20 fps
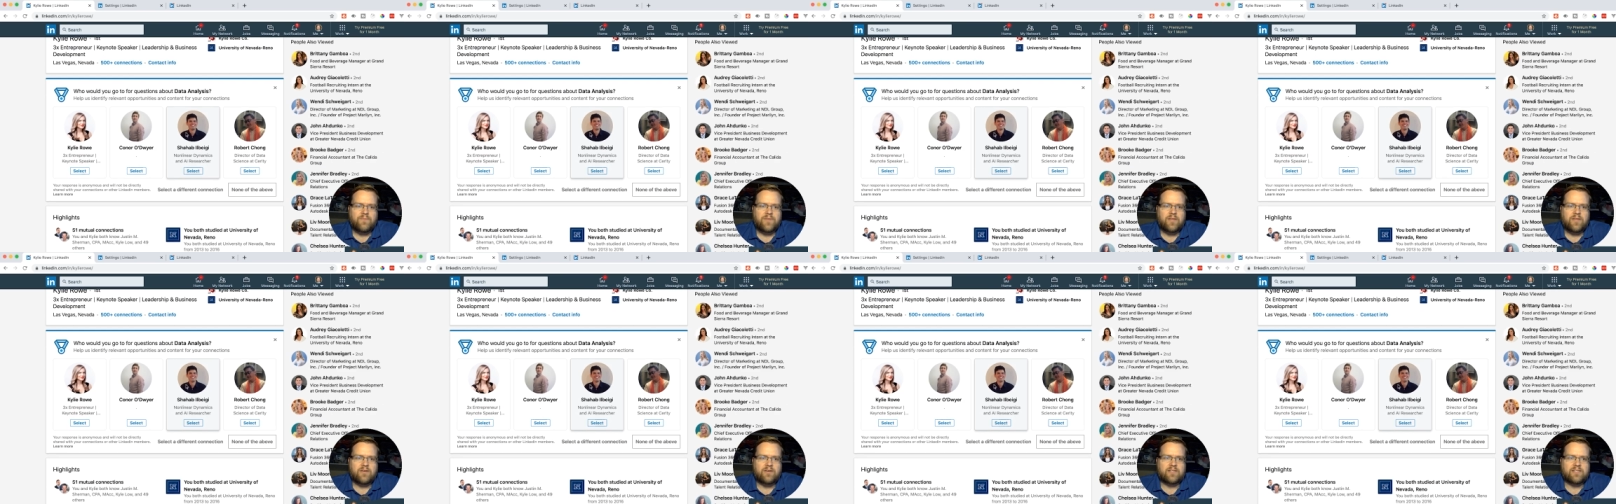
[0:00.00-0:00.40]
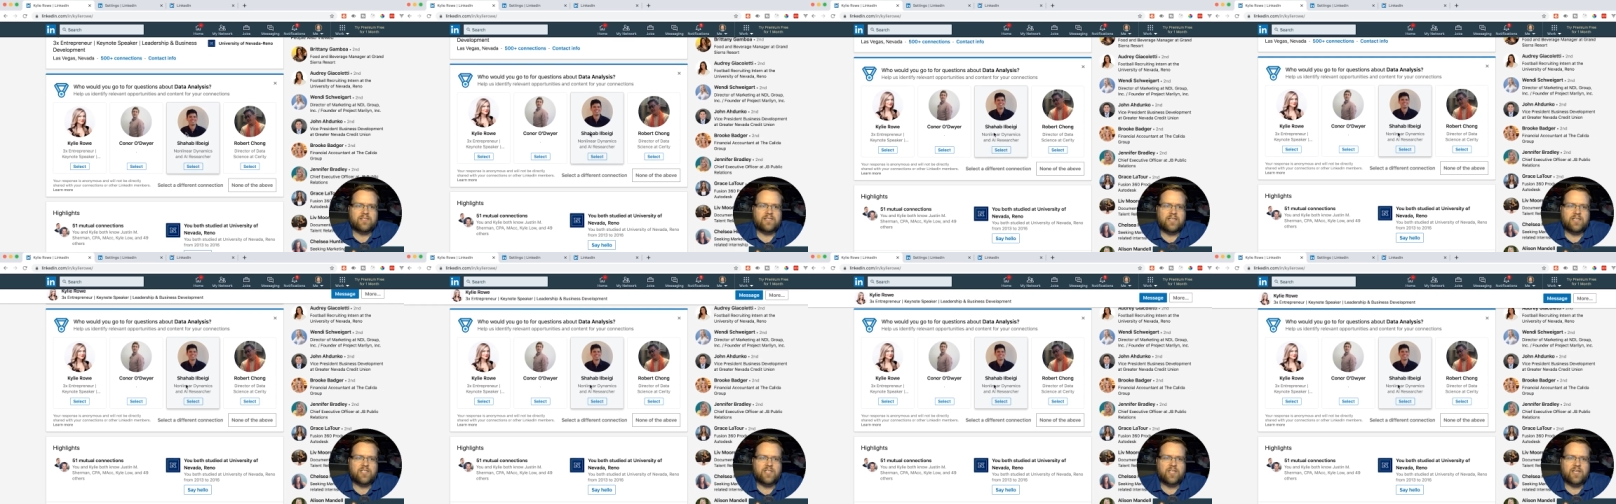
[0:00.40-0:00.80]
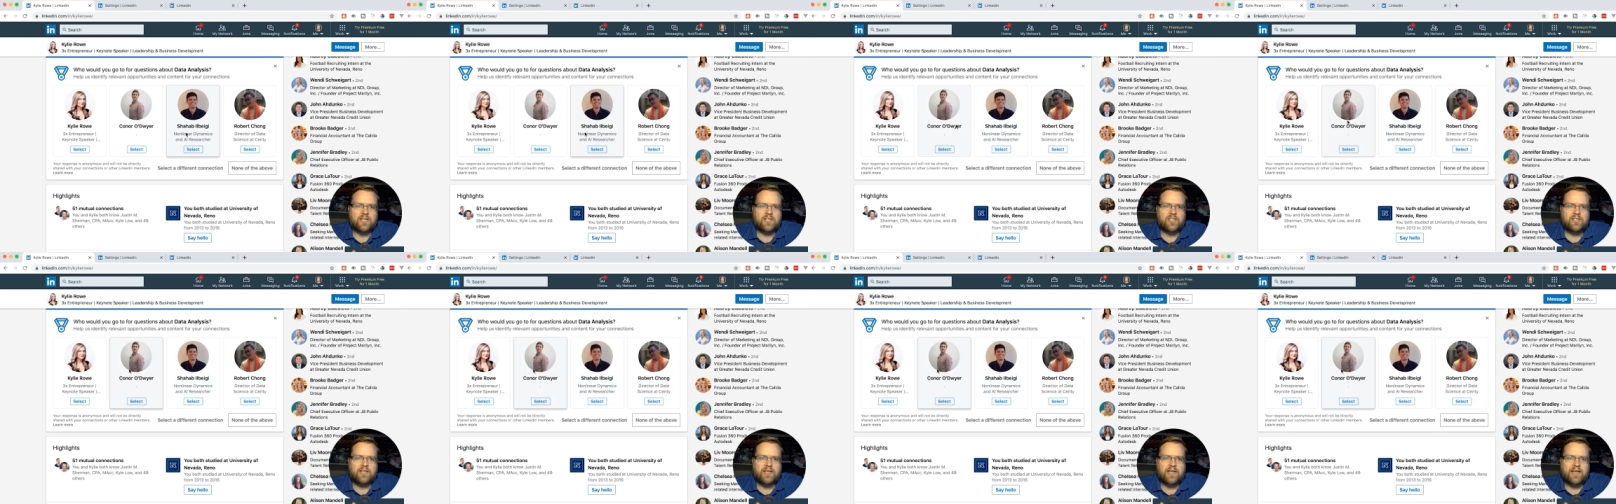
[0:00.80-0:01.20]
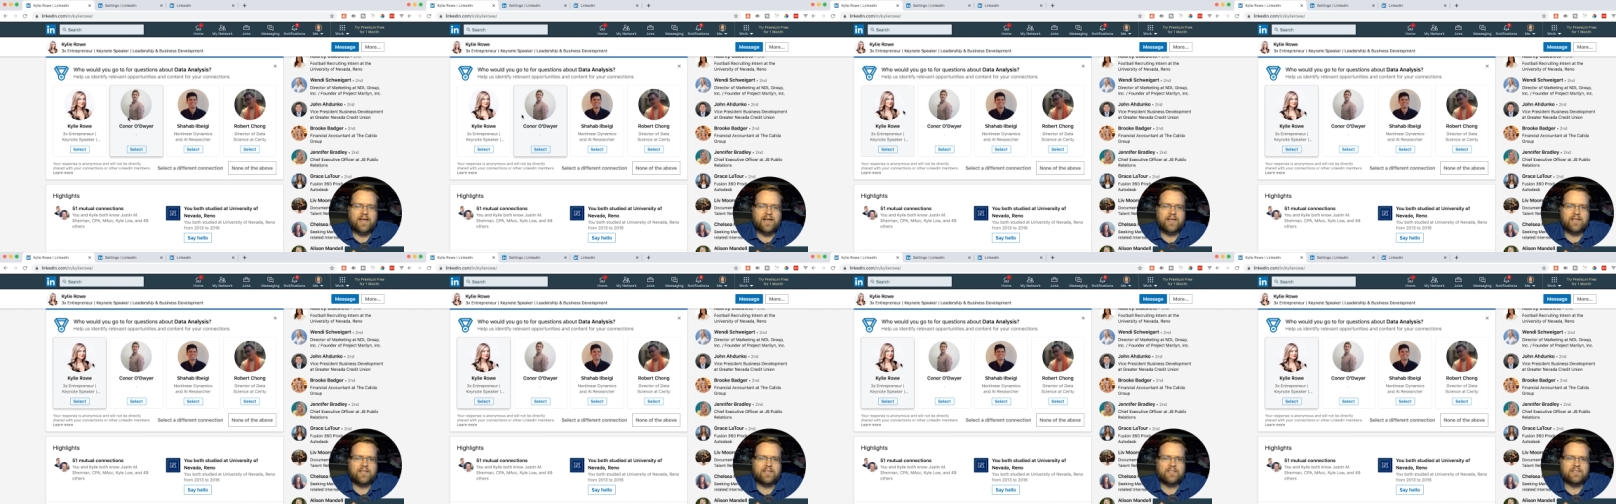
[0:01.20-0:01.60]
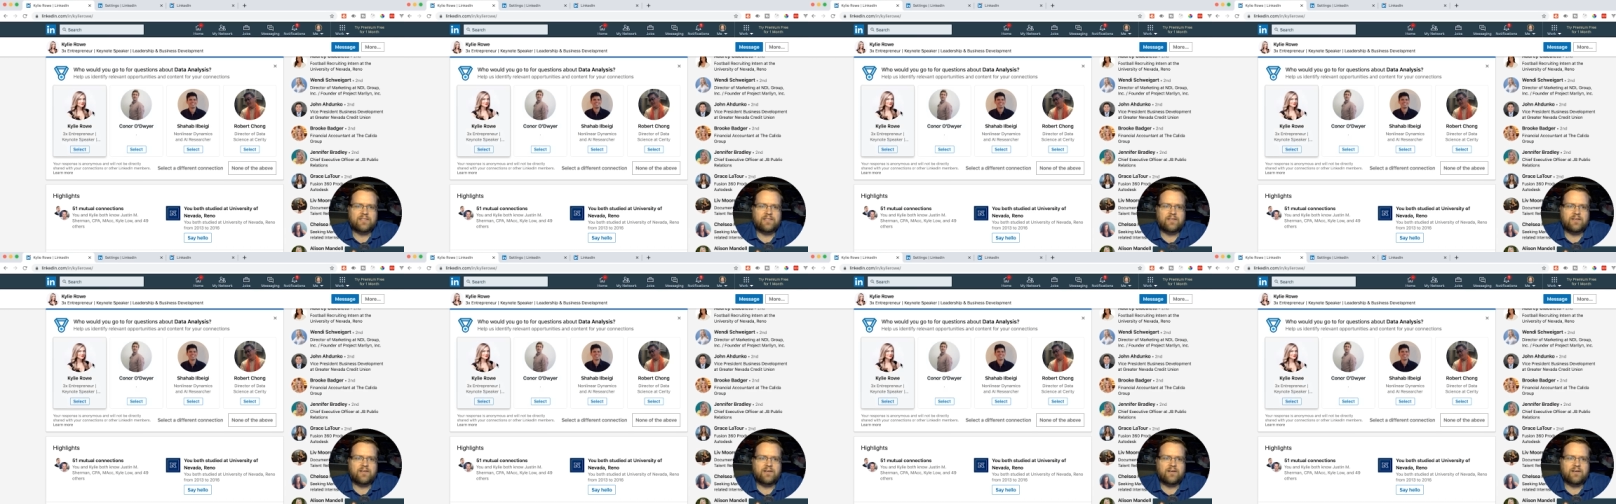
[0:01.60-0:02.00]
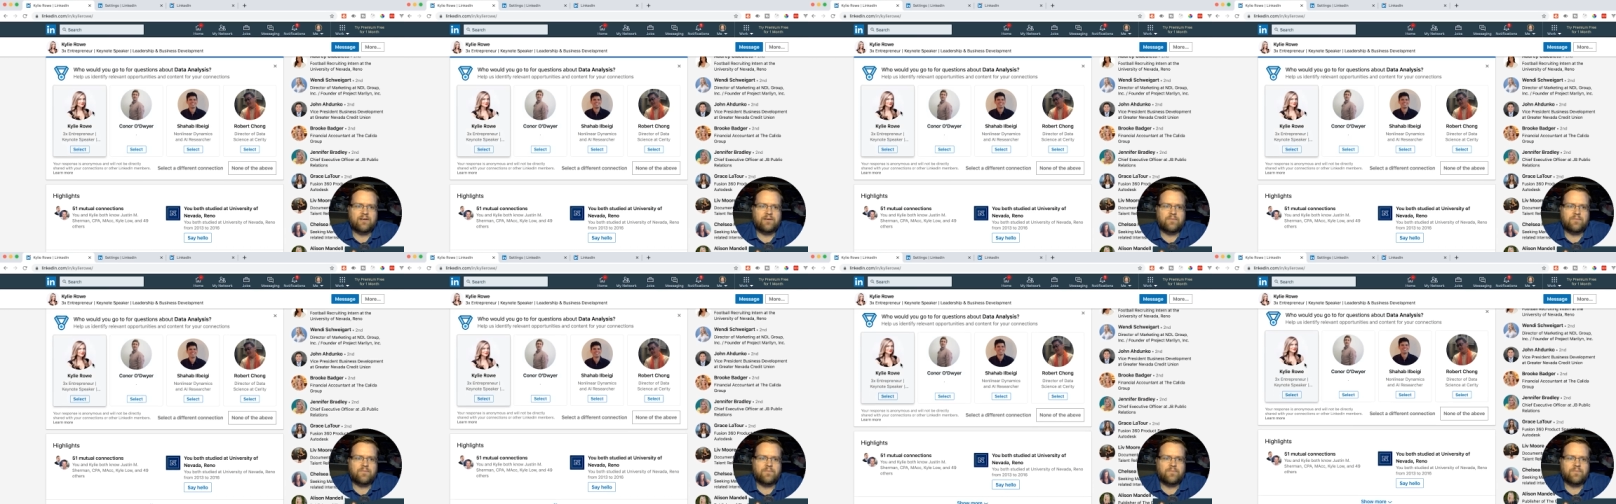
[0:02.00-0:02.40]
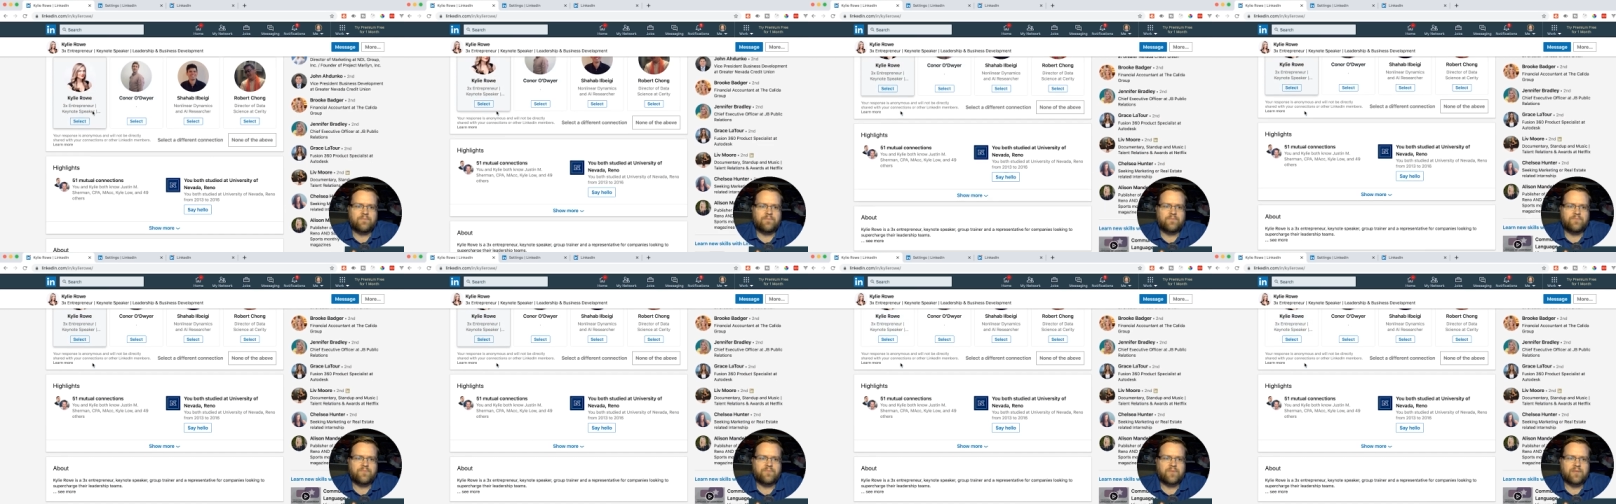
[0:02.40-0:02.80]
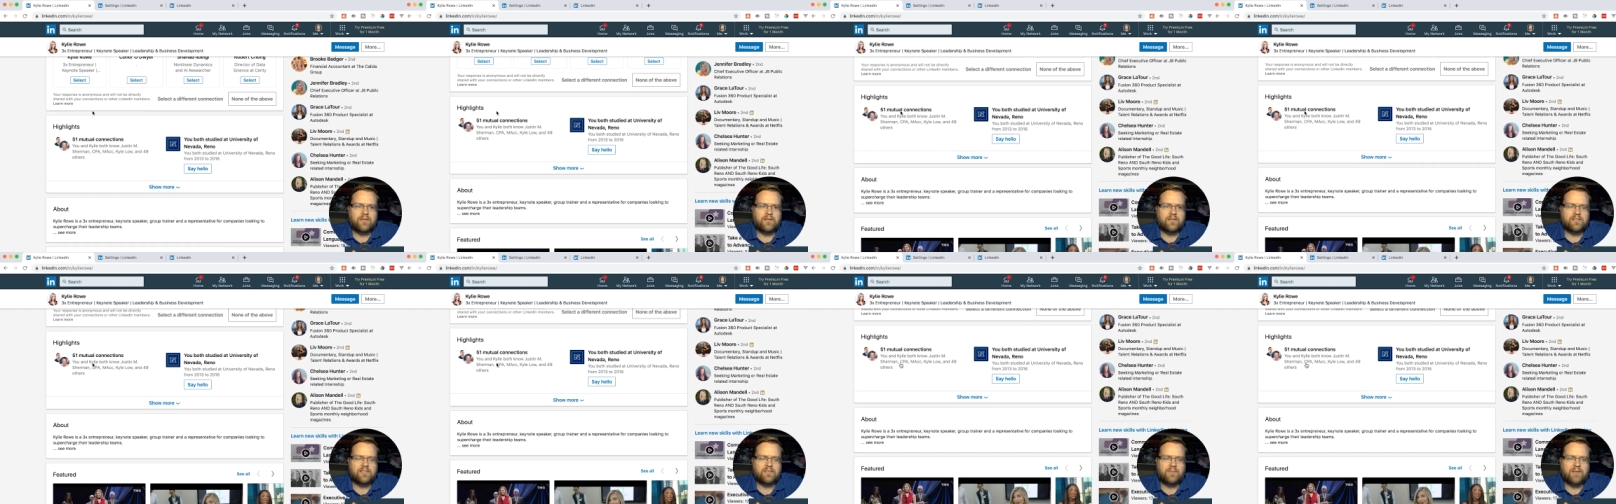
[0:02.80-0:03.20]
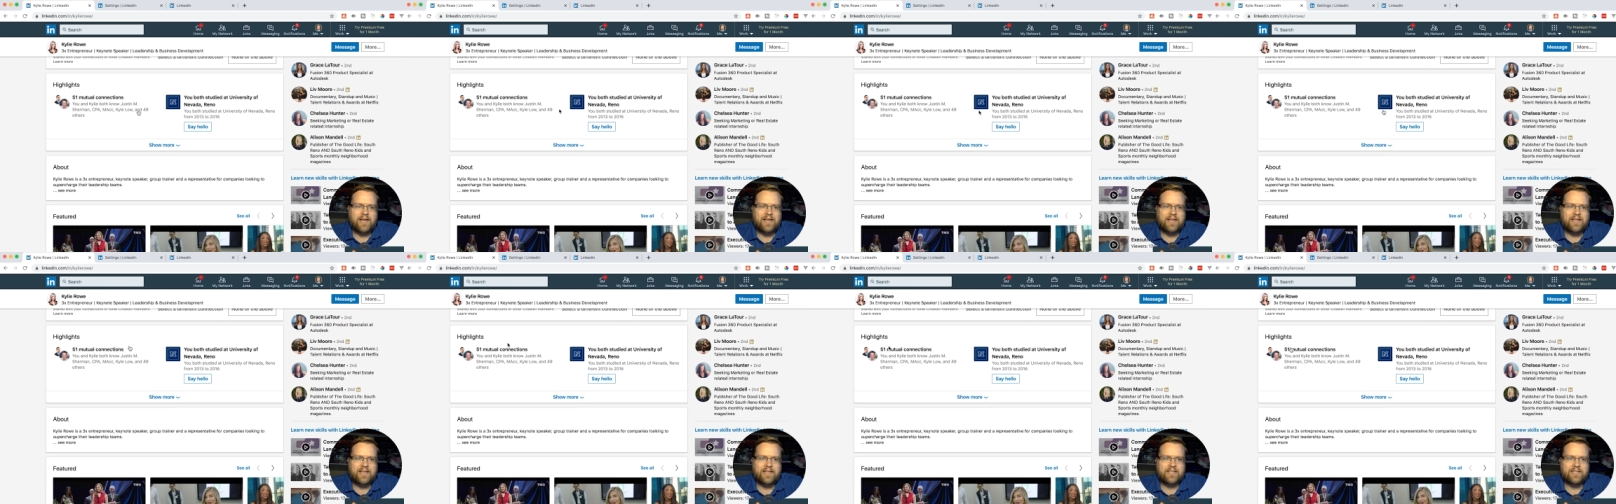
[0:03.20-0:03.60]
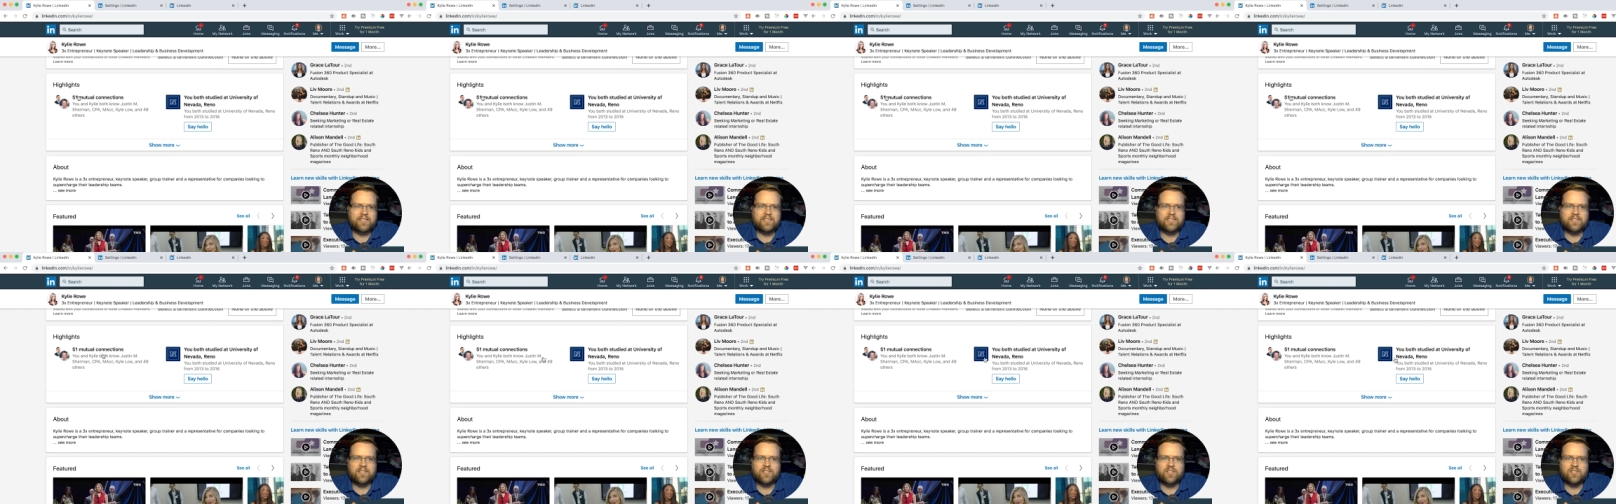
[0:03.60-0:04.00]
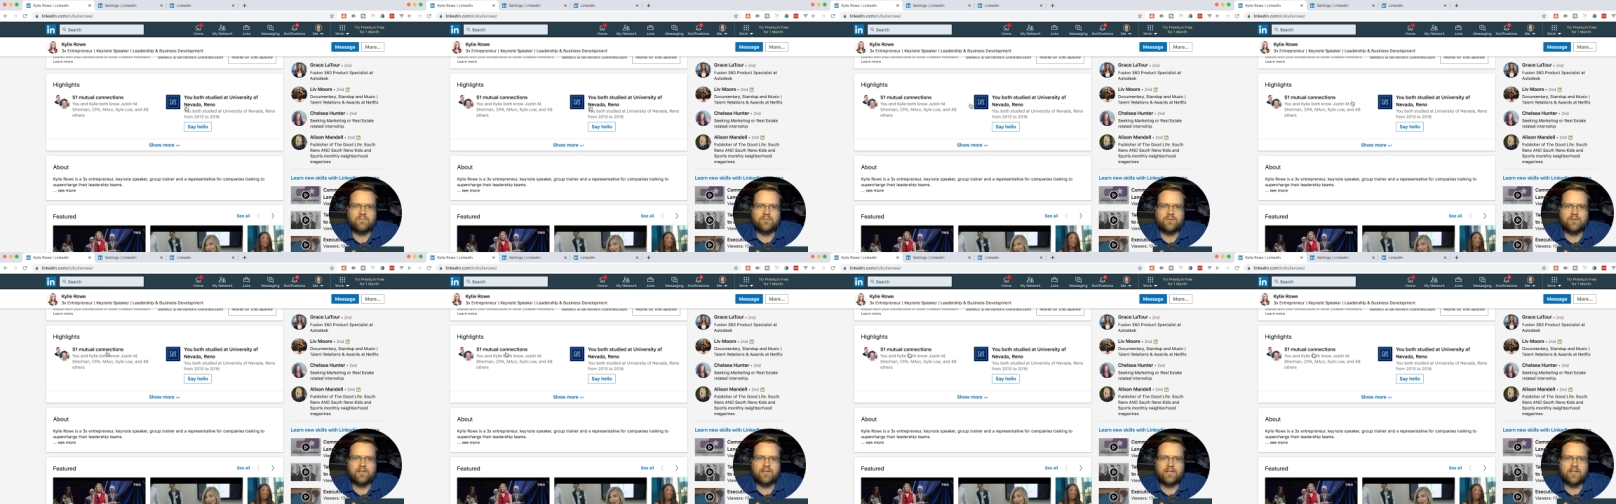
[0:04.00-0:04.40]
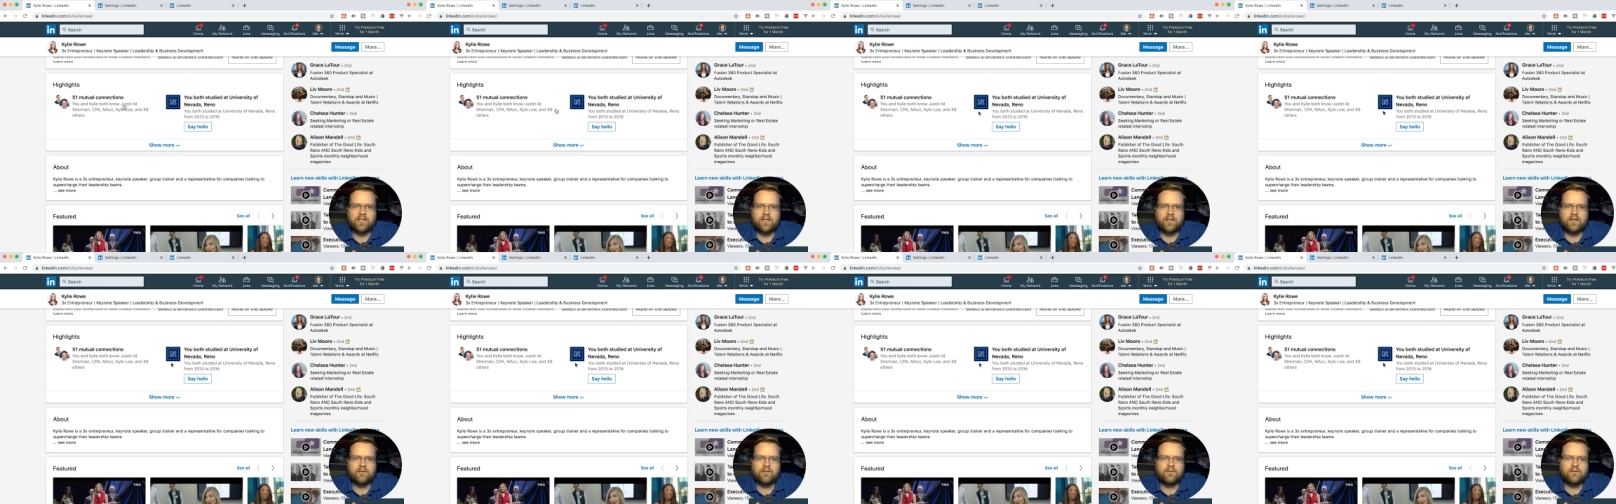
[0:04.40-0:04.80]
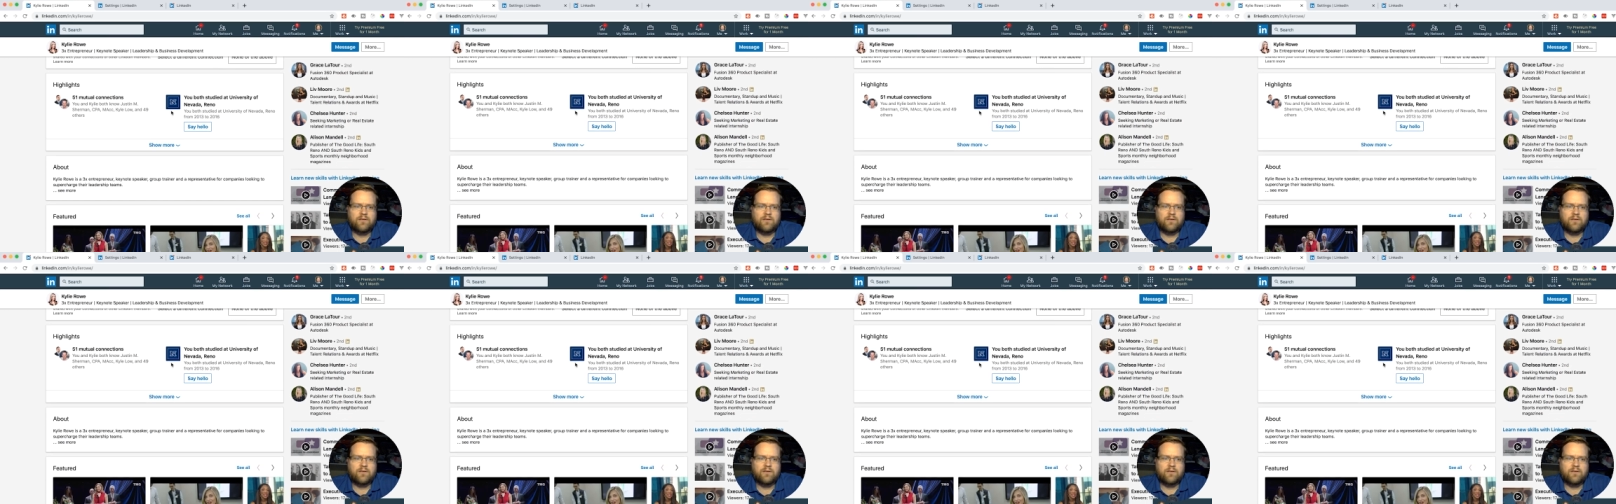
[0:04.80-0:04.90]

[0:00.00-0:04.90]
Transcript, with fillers: You could see she actually has um, some highlights that she put in here.